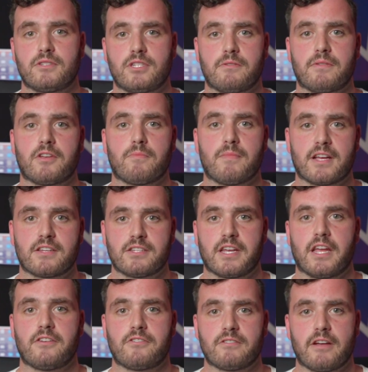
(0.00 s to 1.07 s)
doing your mixing
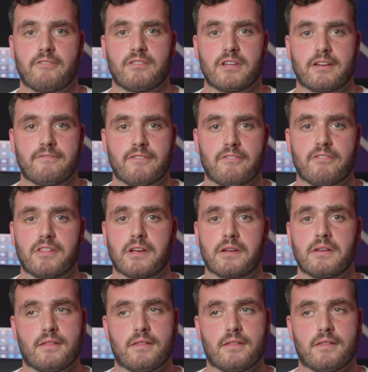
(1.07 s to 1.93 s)
and your leveling of everything.